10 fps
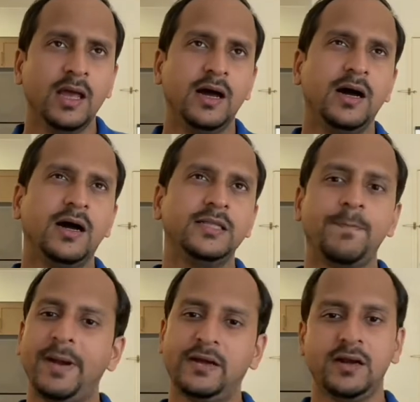the
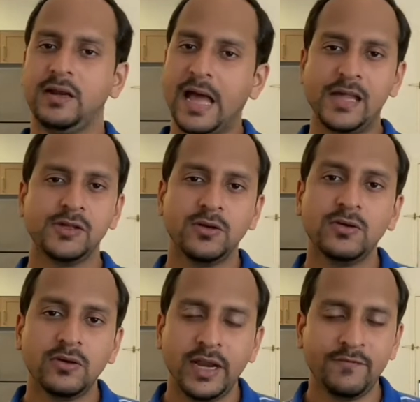petrol, as you
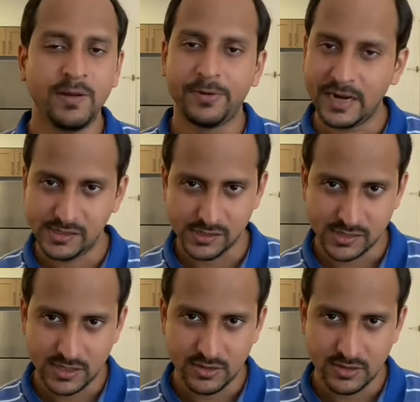know, it vaporizes.